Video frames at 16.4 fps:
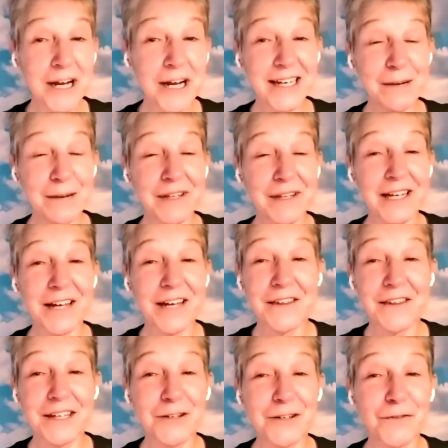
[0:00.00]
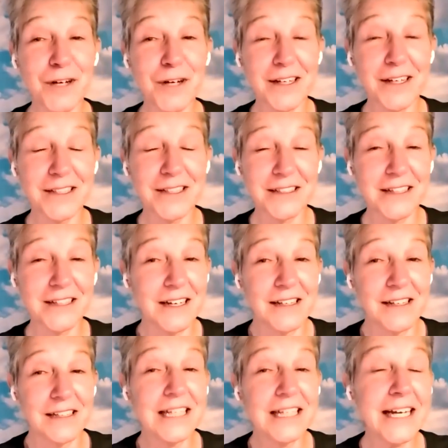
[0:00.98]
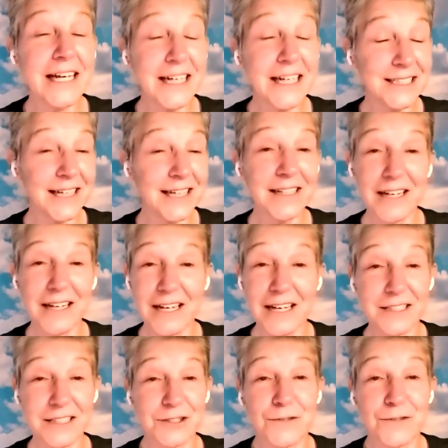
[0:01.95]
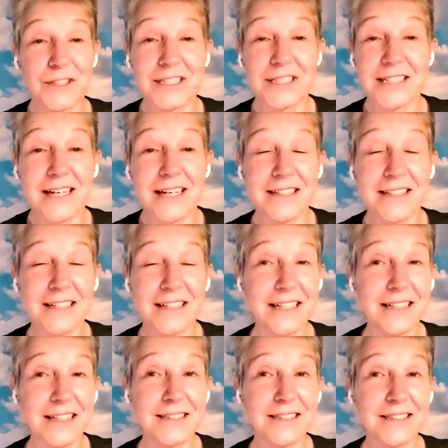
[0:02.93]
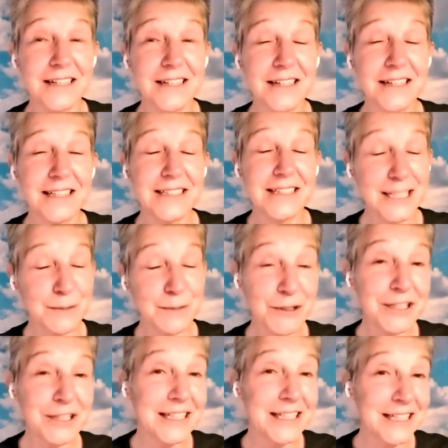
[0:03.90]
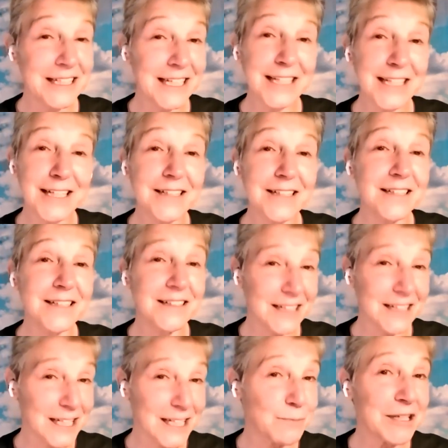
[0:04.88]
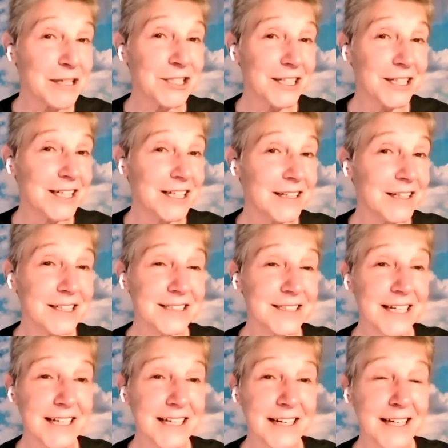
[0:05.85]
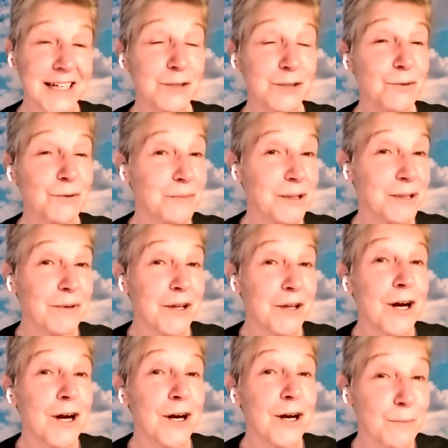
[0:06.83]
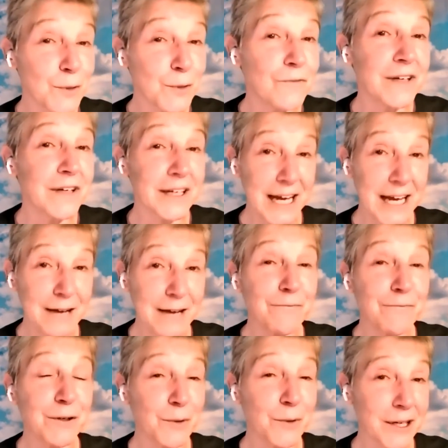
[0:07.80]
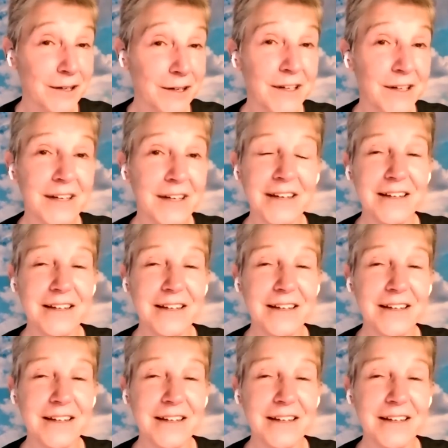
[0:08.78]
great, Emily. I think you've got, like I said, a service that is desperately needed, especially in this day and age when people are moving everywhere.